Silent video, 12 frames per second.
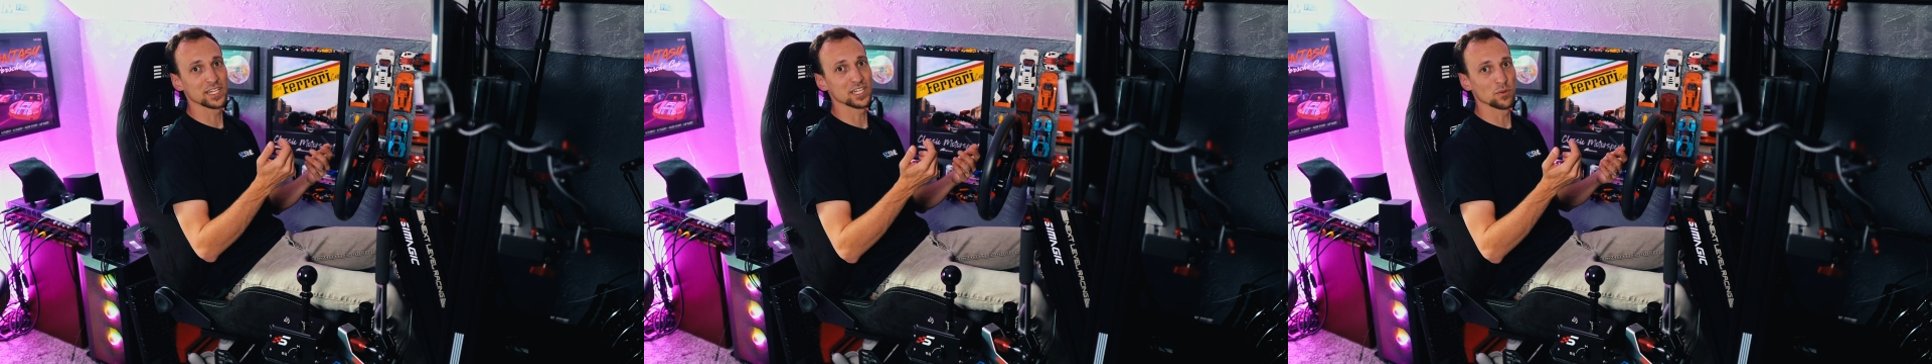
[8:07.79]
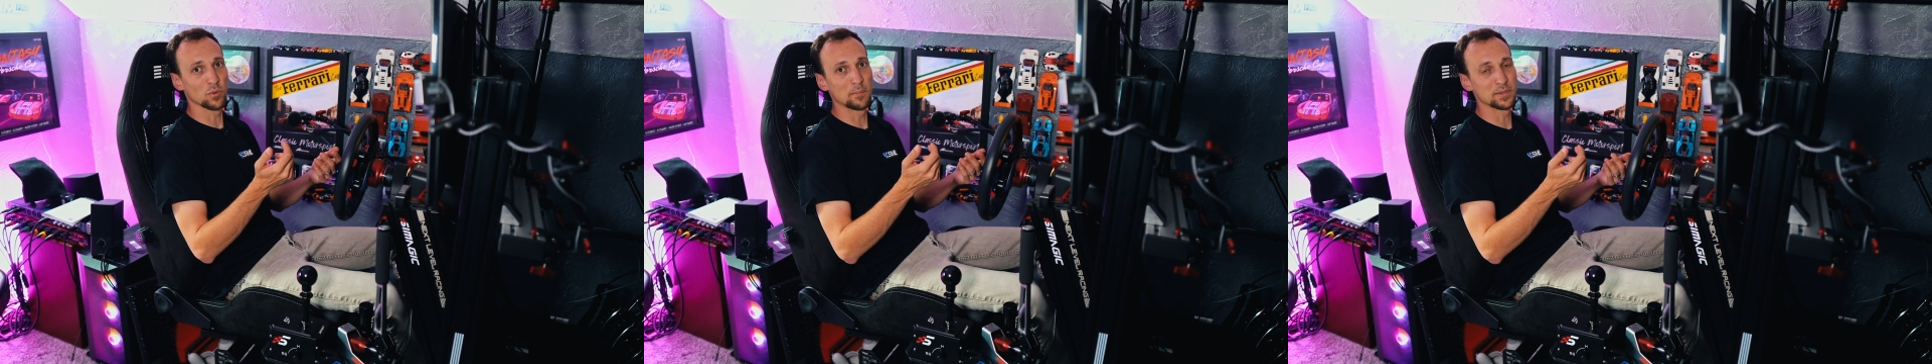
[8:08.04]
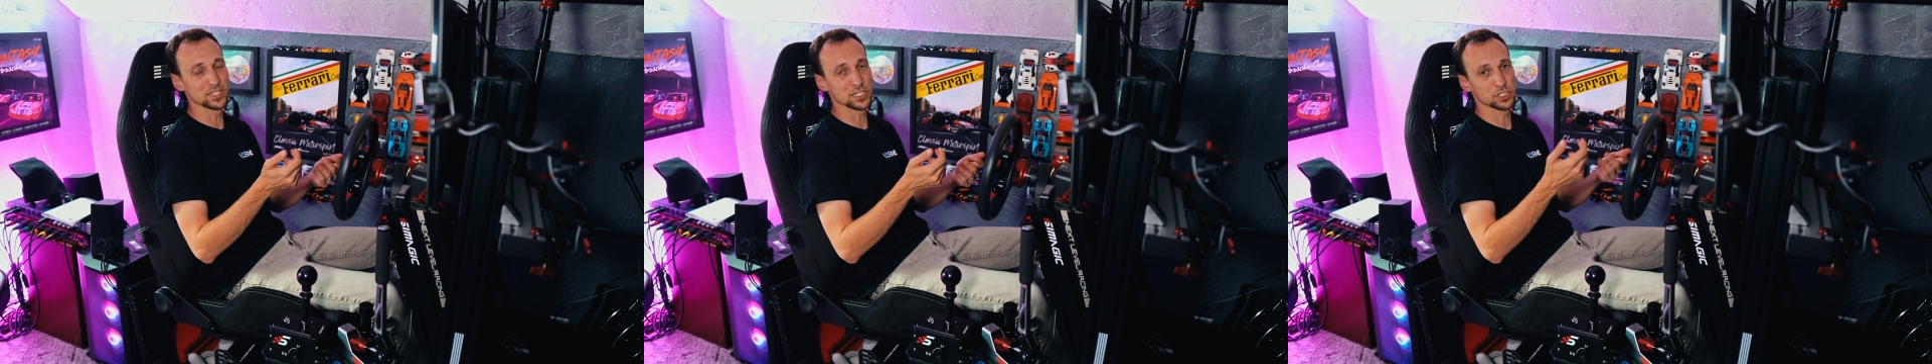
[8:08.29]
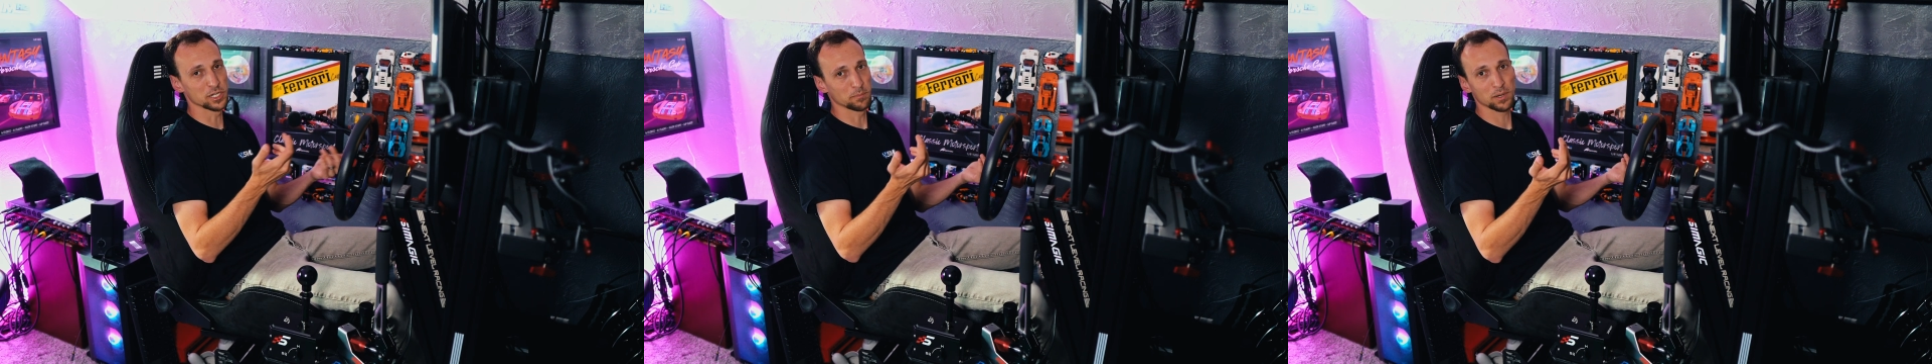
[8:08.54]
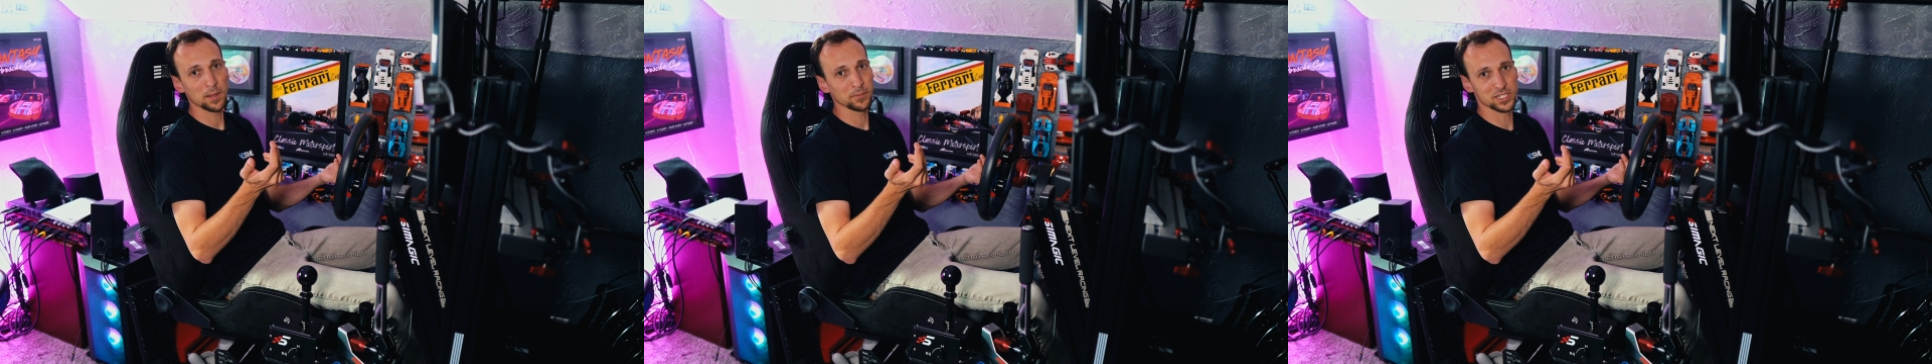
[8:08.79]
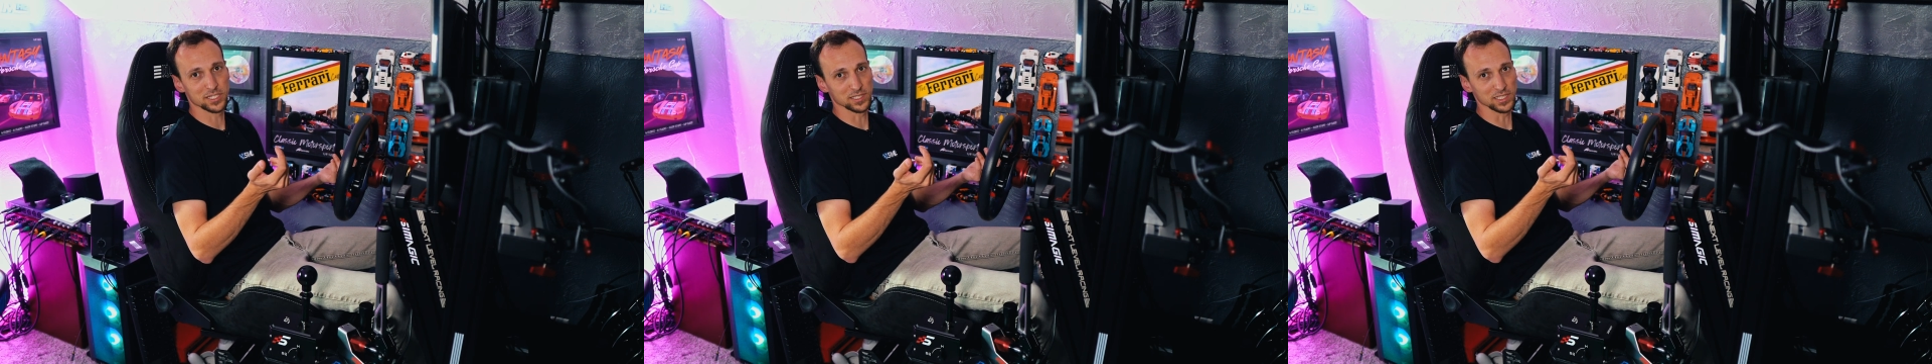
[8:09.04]
into one position and probably
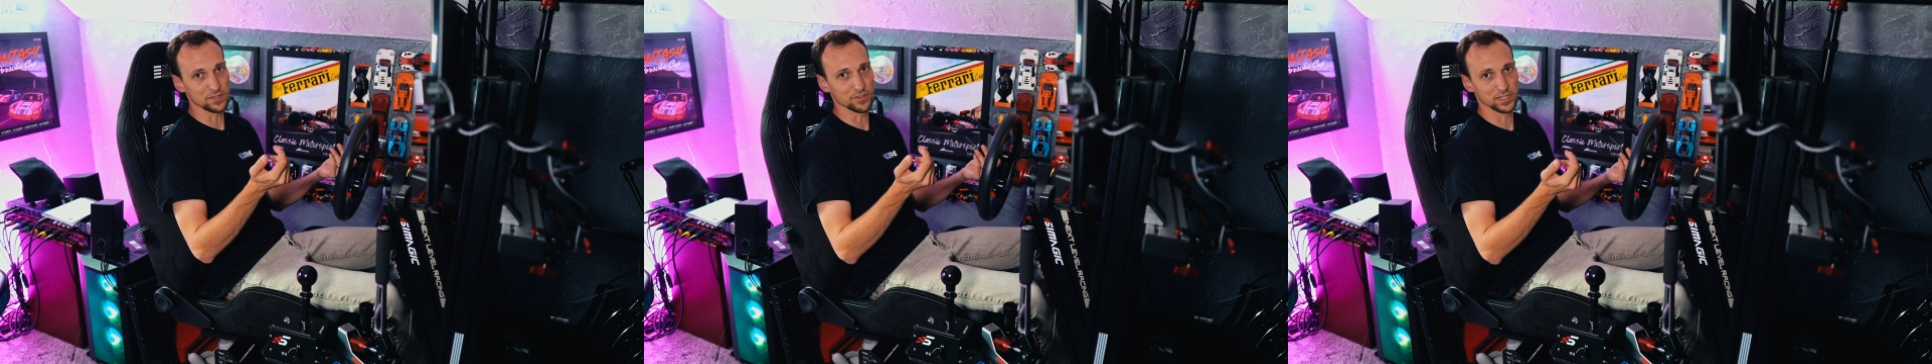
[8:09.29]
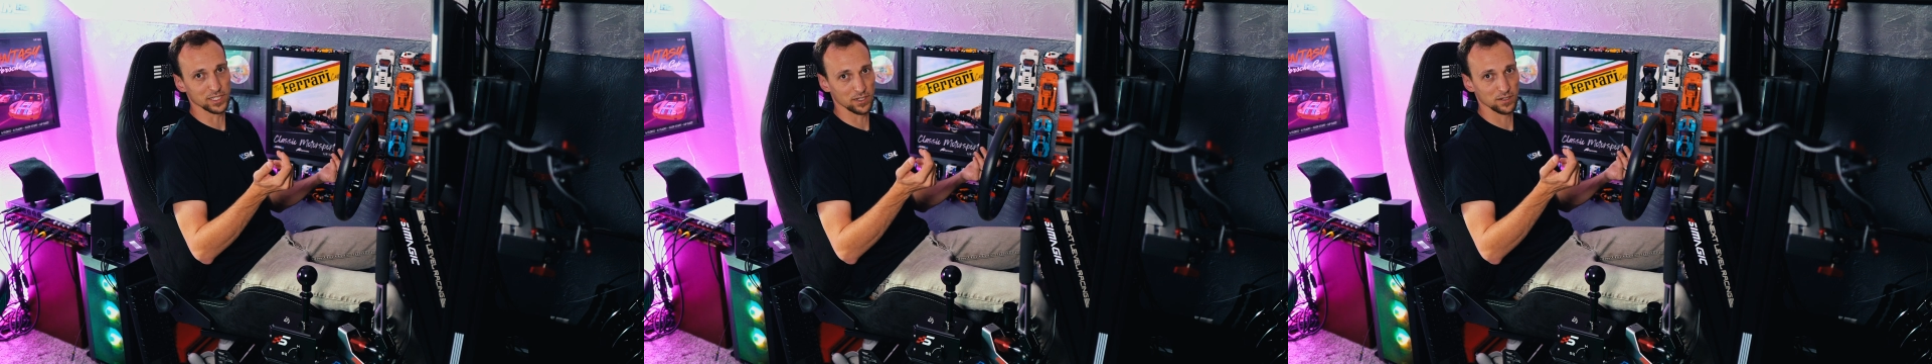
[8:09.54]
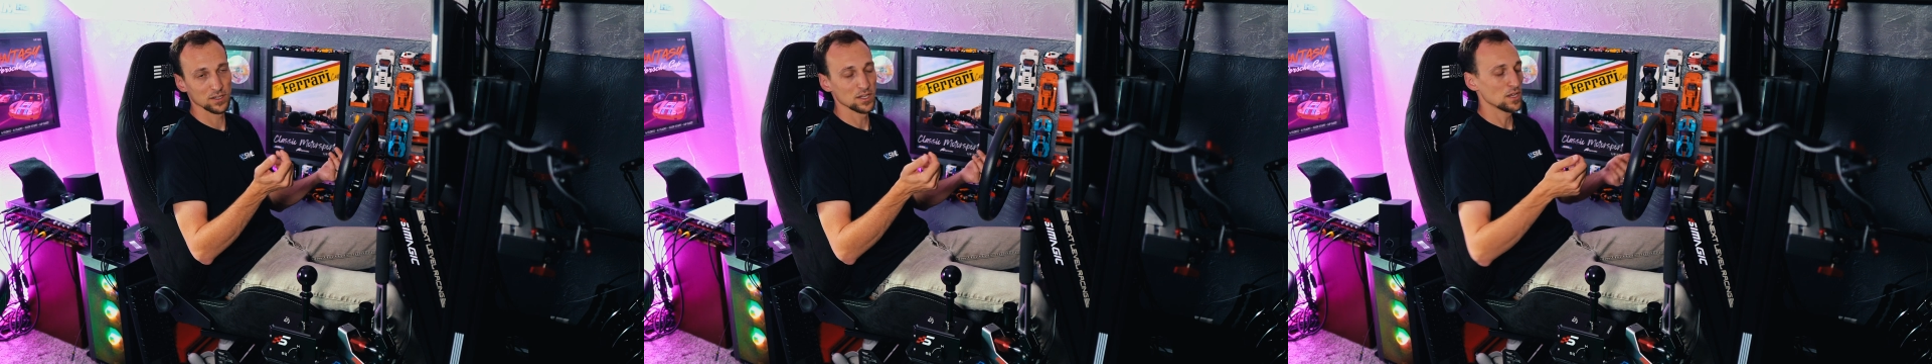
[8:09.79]
just leave it there.